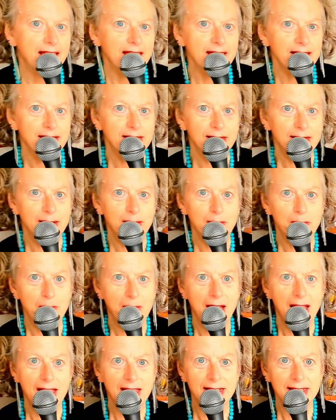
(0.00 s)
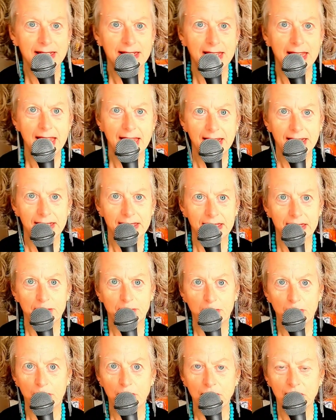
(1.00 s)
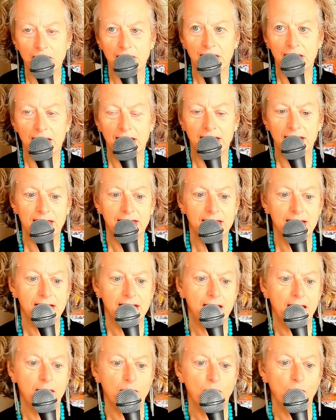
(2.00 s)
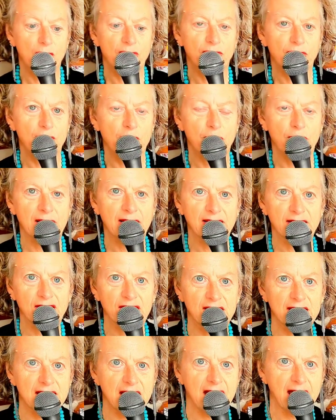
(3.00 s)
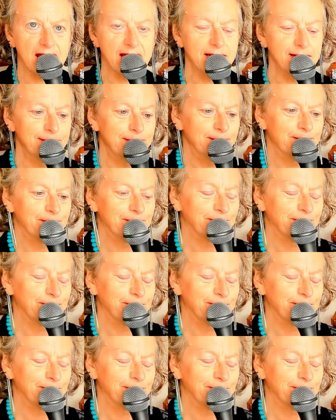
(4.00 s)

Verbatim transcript: in my next book that I'm reviewing today,